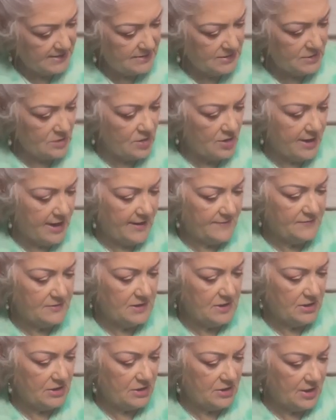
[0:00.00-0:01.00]
into
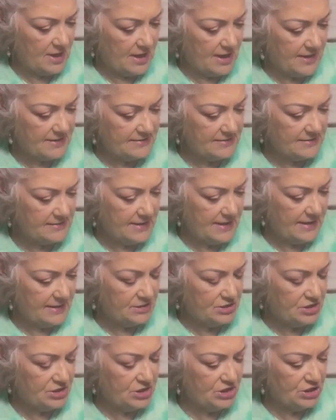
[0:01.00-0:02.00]
crafting, you guys,
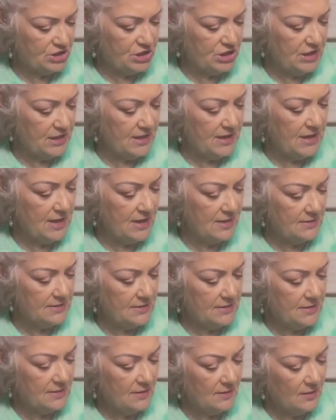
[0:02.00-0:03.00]
and she
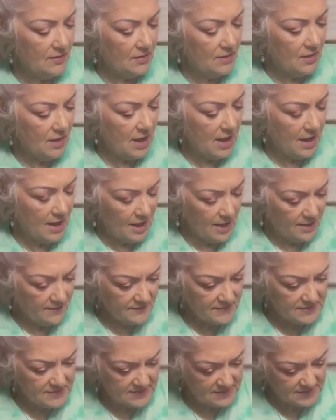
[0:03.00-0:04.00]

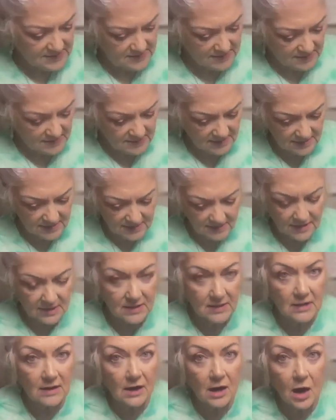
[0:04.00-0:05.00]
loves
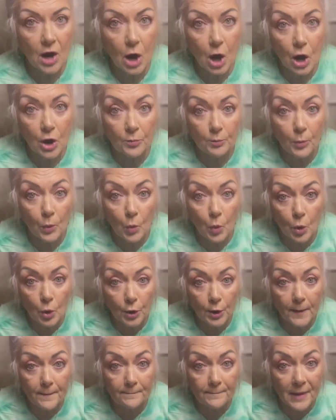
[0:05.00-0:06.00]

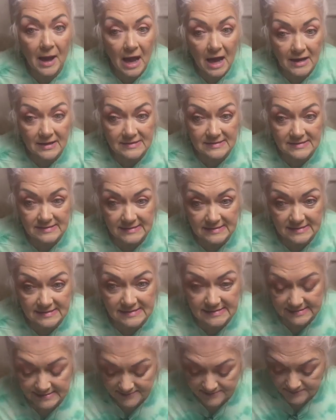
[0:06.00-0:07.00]
cardboard
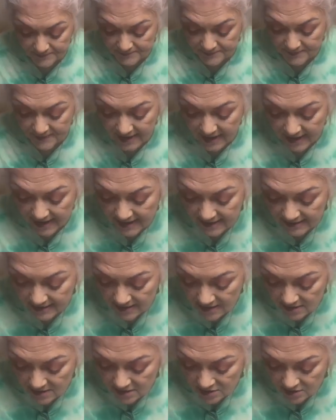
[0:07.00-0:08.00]
boxes. And
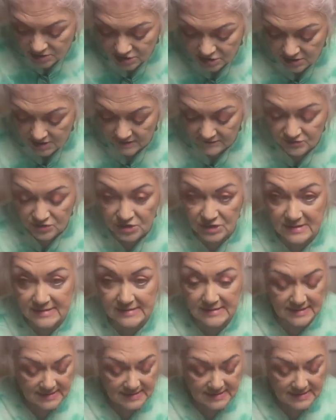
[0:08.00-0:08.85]
if she